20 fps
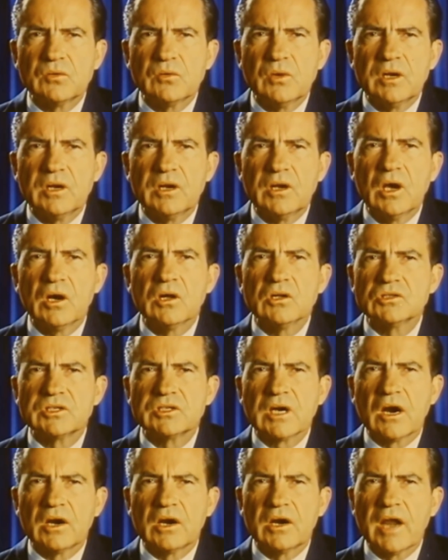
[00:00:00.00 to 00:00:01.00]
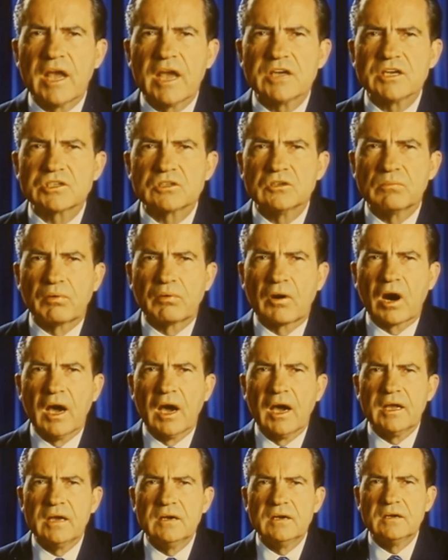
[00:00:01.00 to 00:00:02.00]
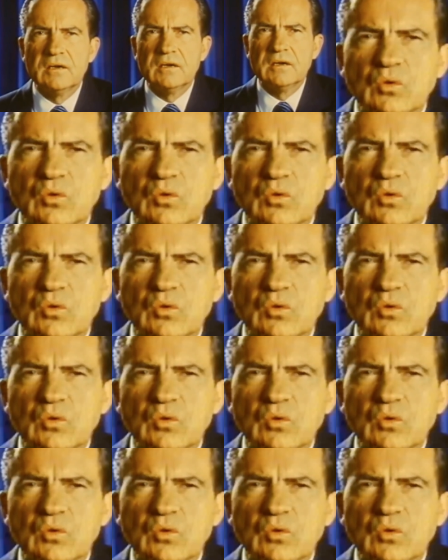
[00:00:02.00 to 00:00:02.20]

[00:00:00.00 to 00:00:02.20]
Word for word: to indulge our national pride.